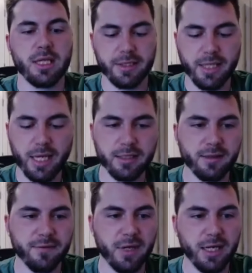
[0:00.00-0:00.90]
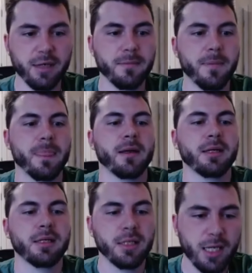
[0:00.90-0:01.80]
not the fire.
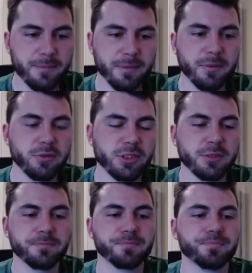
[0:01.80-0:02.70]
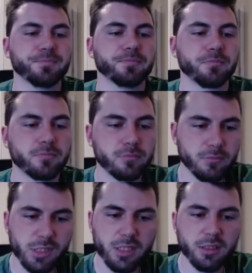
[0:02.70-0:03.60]
Hyper Potion,
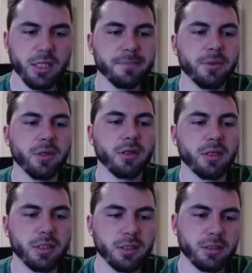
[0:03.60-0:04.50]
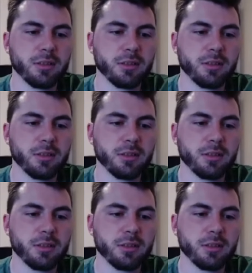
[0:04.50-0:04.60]
Liepard, uh,